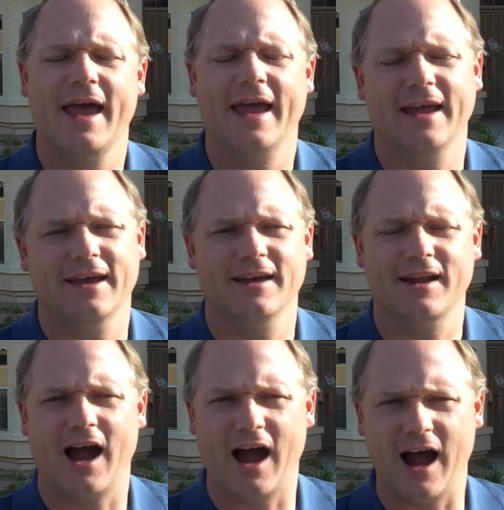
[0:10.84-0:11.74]

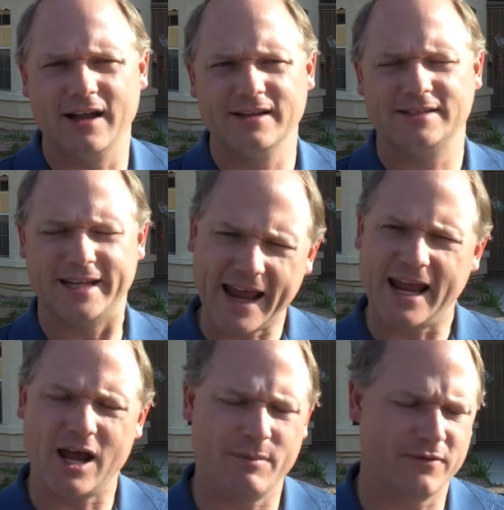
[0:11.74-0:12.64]
and
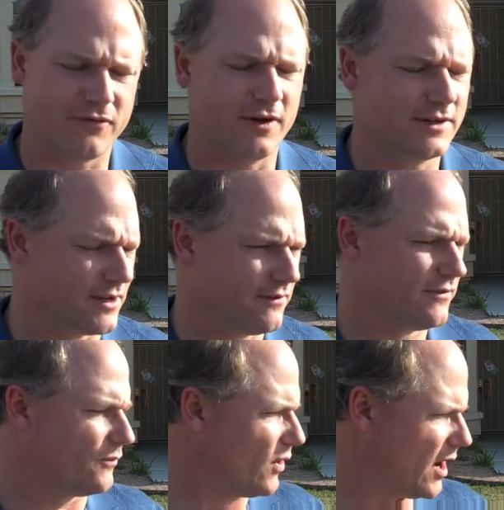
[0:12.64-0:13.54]
today I'm in front
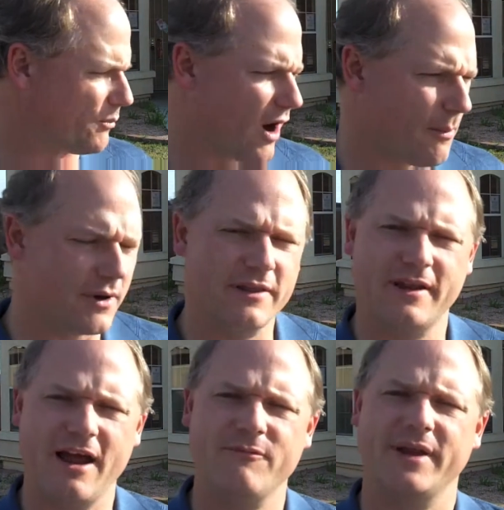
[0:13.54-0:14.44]
of a property
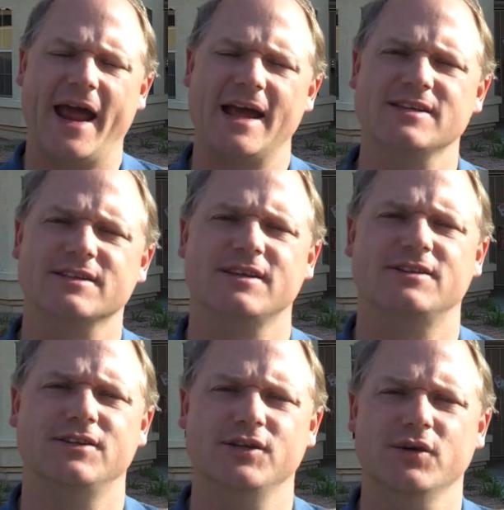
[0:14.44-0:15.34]
that I've been asked
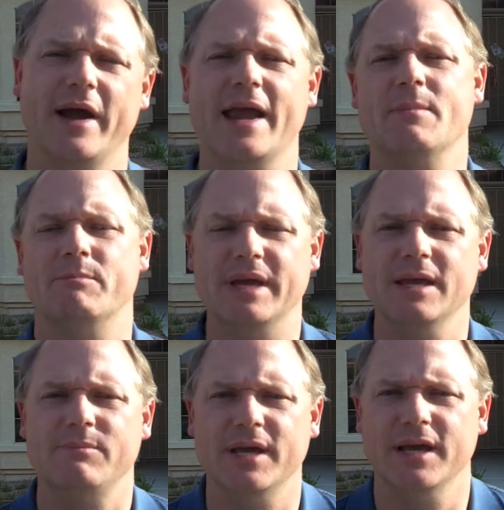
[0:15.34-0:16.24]
to do a
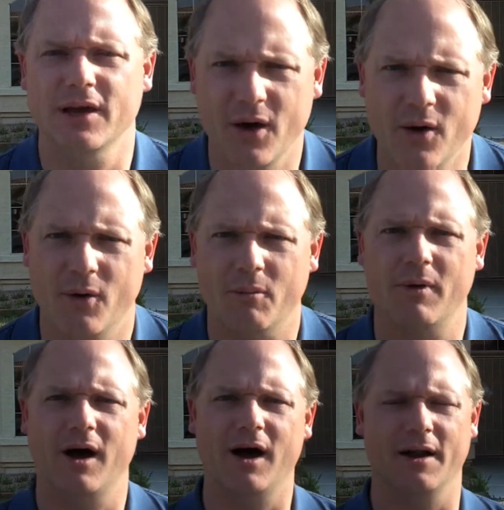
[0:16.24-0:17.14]
BPO
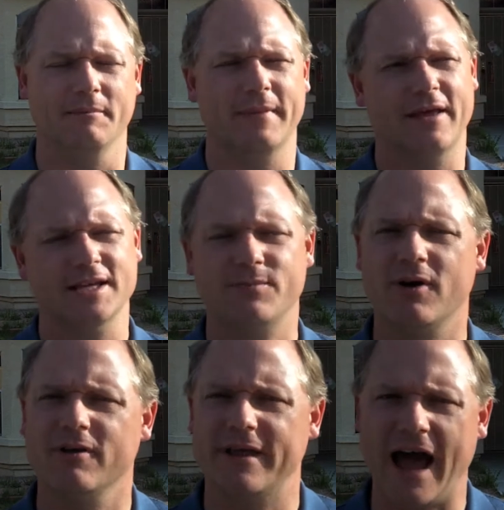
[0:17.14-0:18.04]
on. Now that's
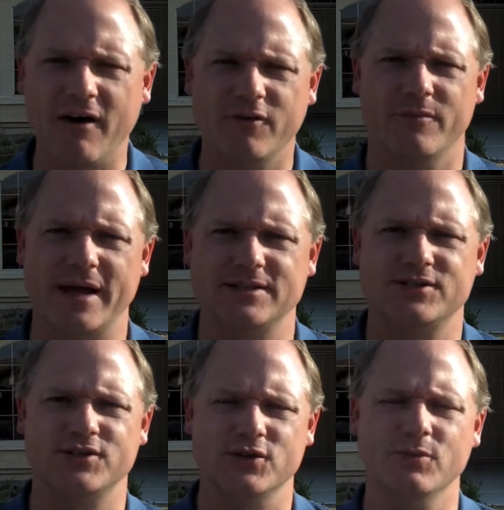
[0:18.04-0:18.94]
part of the alphabet
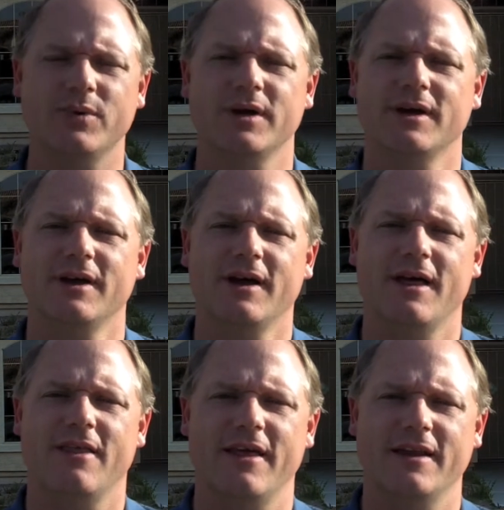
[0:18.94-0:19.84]
soup
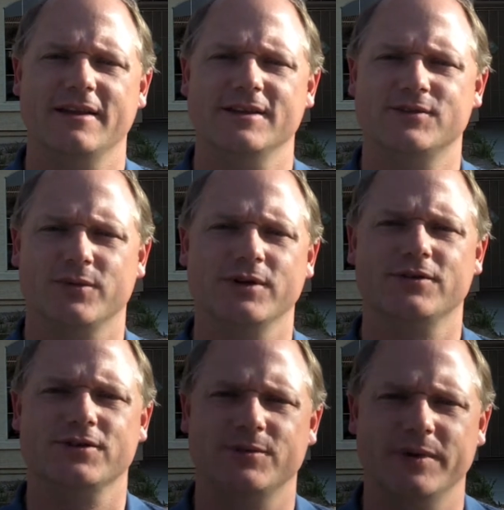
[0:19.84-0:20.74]
that is
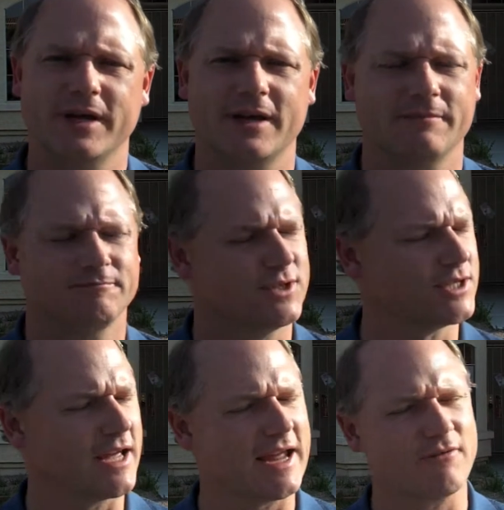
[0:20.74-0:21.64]
realtor speak.
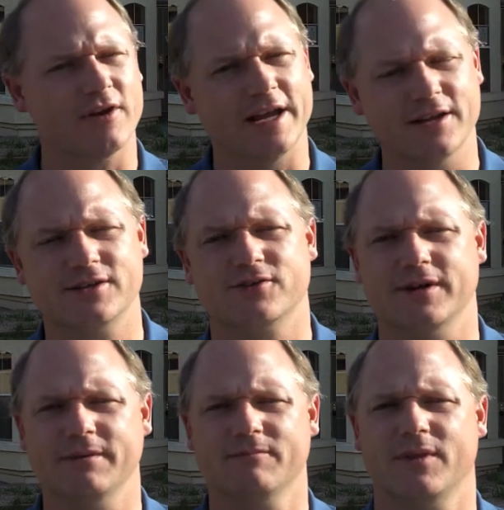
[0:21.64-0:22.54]
Just like every
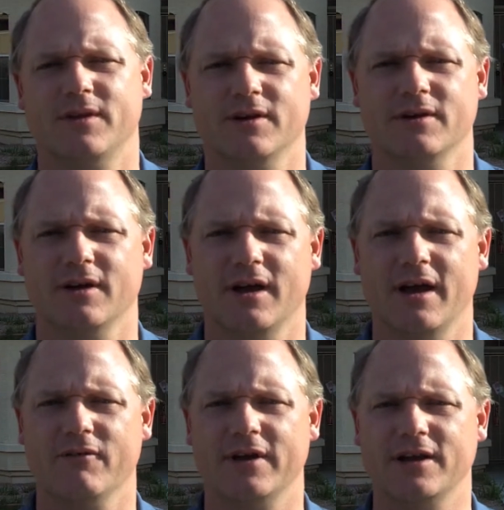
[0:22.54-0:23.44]
industry,
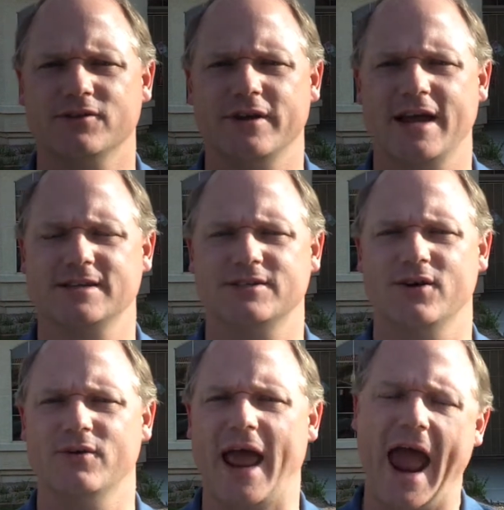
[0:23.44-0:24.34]
every industry has its
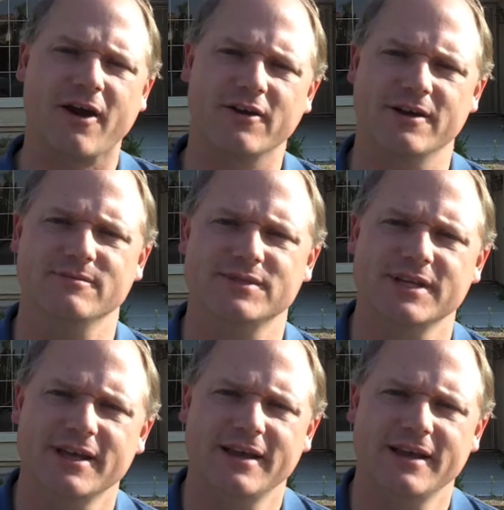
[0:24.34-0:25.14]
own acronyms,